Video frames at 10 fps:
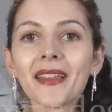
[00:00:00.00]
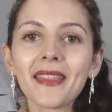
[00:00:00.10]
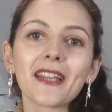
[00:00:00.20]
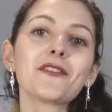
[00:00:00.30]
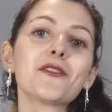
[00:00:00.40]

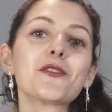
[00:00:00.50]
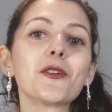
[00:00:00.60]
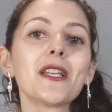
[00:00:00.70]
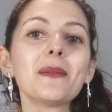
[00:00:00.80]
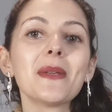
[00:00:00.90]
Thanks for
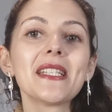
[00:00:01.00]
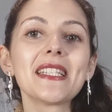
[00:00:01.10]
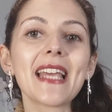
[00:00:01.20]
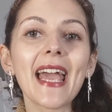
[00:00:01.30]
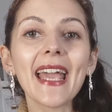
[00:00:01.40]
joining me
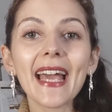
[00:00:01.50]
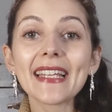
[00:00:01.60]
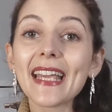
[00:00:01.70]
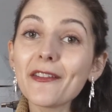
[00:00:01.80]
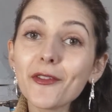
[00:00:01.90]
today,
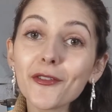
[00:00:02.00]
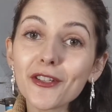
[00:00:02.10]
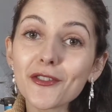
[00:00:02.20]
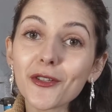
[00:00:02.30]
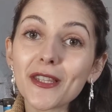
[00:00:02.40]
and if you've
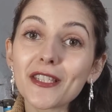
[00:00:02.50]
enjoyed